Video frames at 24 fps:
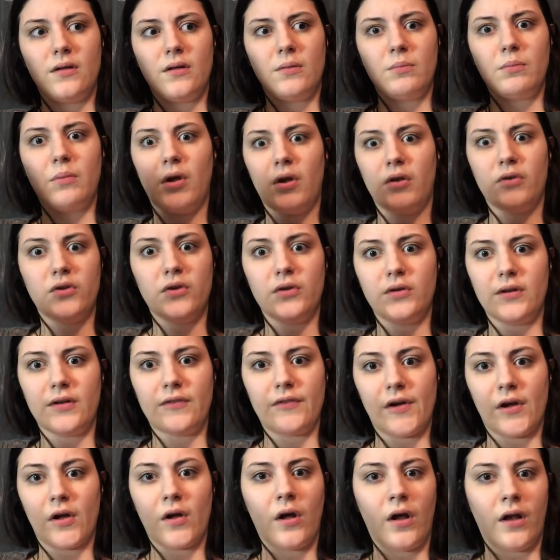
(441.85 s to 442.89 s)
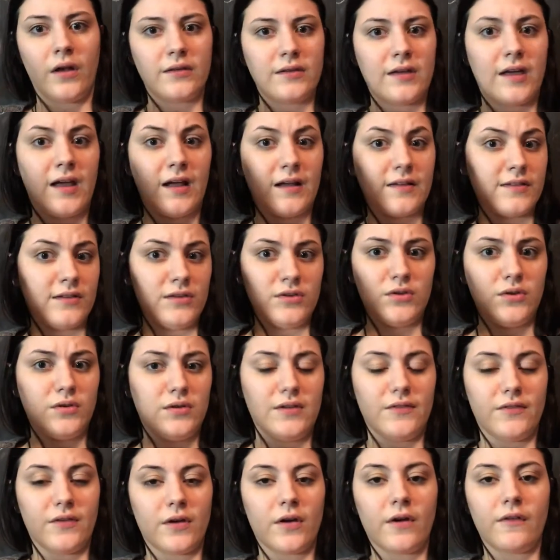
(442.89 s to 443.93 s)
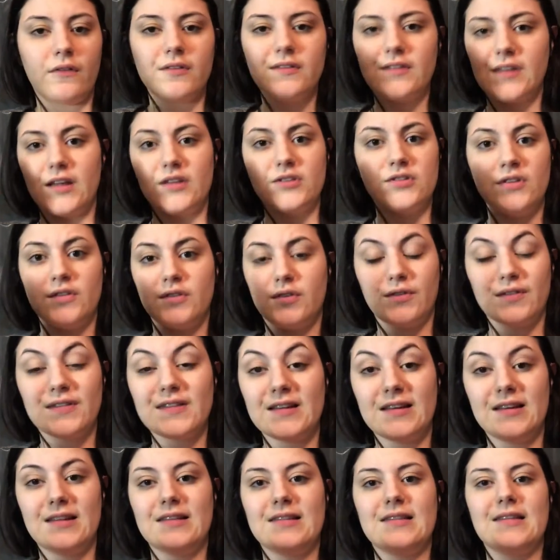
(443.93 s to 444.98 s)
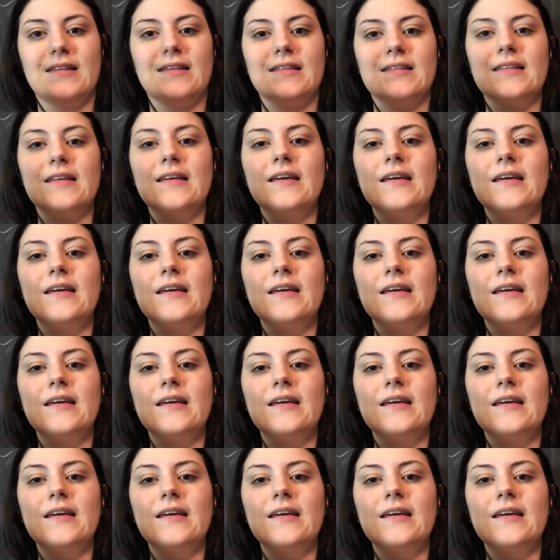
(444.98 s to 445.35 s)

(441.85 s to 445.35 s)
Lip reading: but in two different contexts and two different conversations or sentences,